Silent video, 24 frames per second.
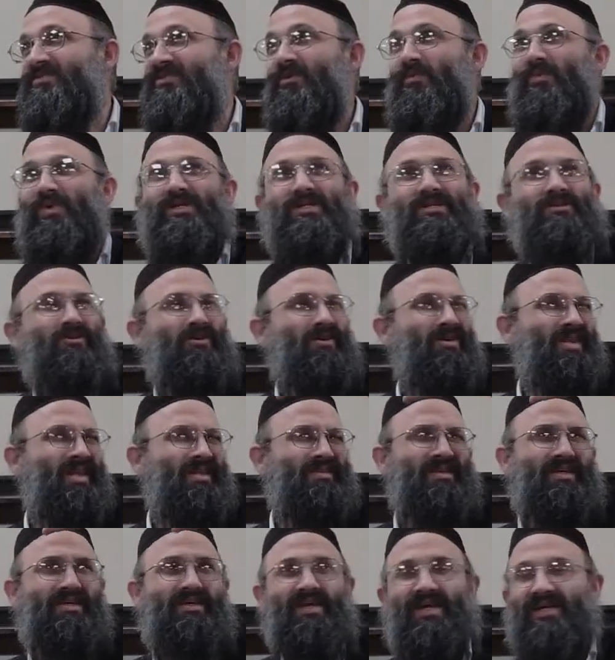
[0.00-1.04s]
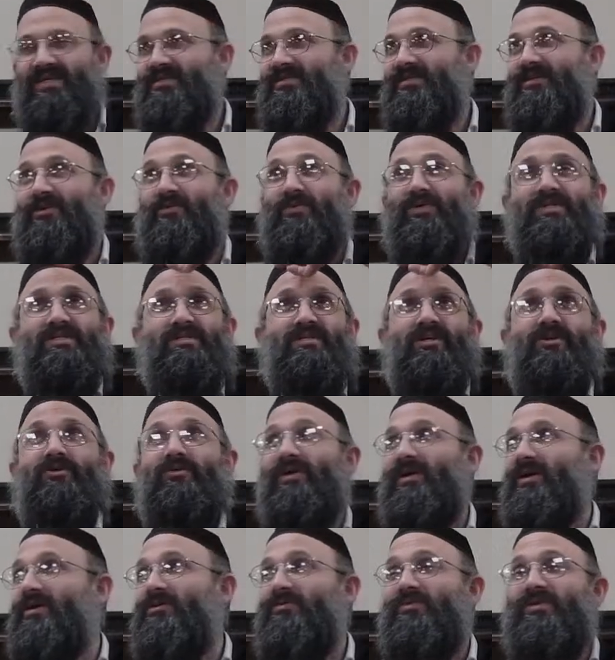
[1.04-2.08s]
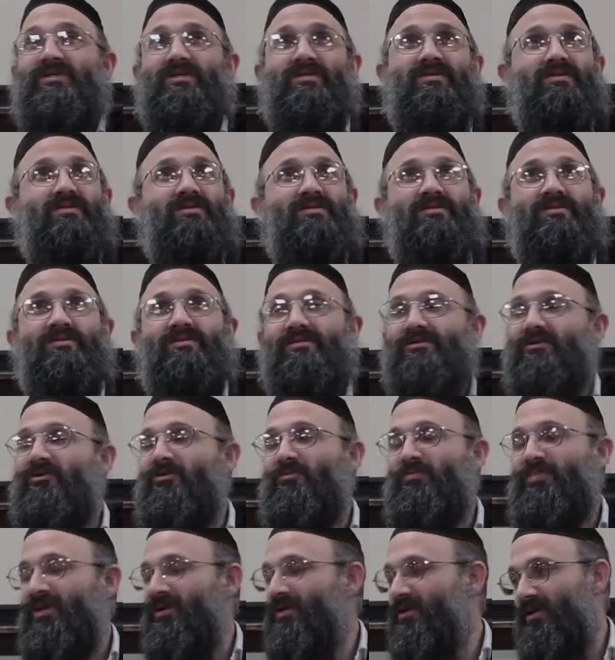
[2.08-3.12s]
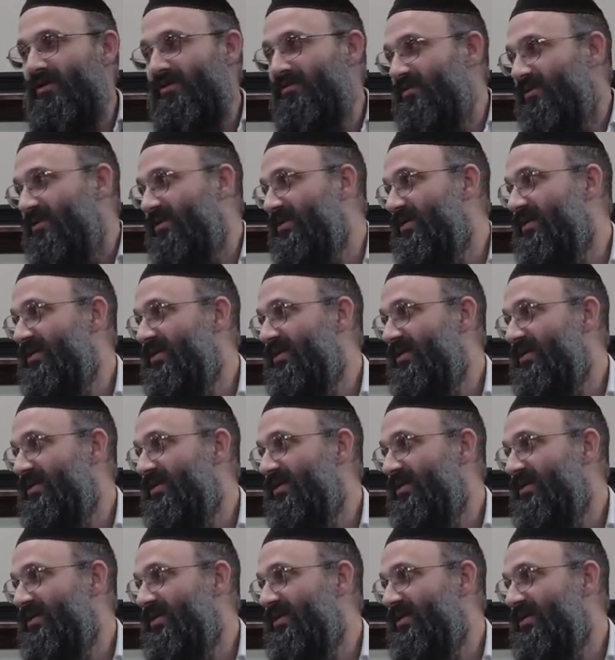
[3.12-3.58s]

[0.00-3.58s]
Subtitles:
from, which is called like the keser, which is the crown, which is so beyond,